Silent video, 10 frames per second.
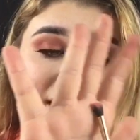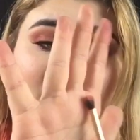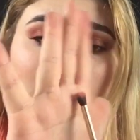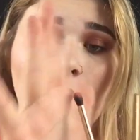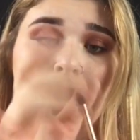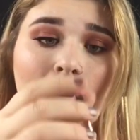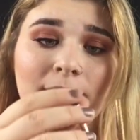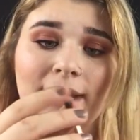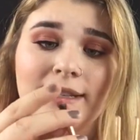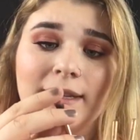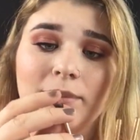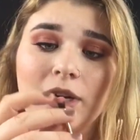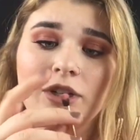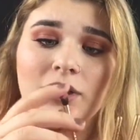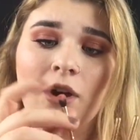a small blending
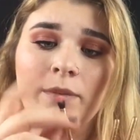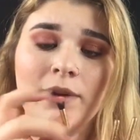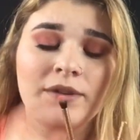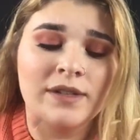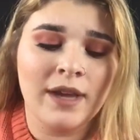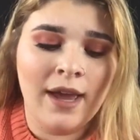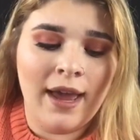brush almost,